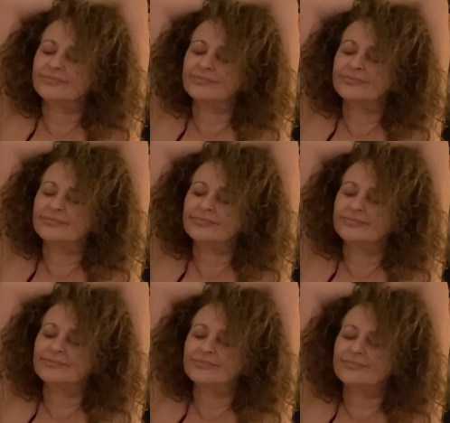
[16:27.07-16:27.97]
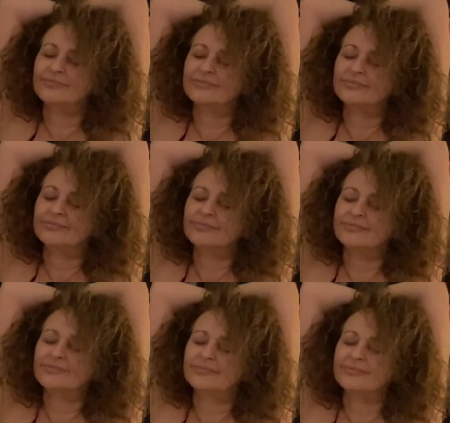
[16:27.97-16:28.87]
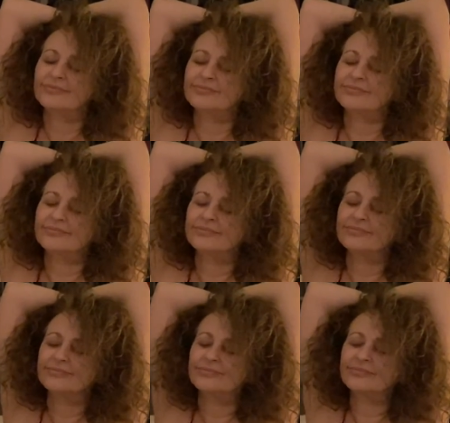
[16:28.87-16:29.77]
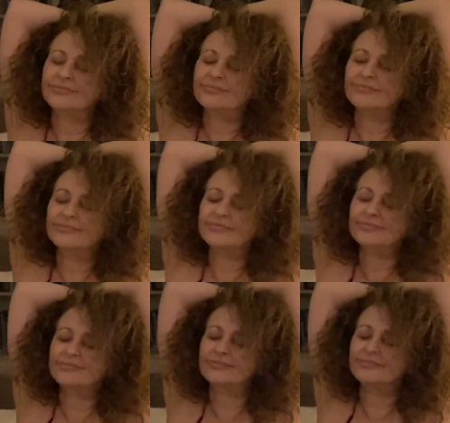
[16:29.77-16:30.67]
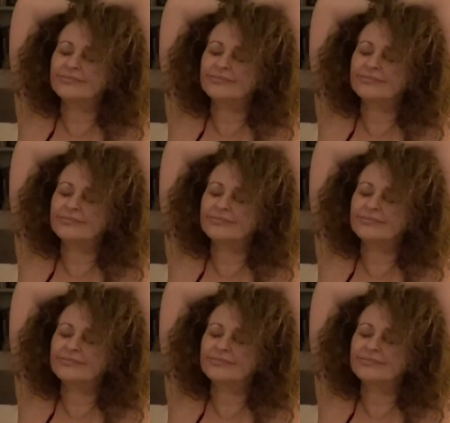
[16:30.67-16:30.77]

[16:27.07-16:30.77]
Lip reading: (silence)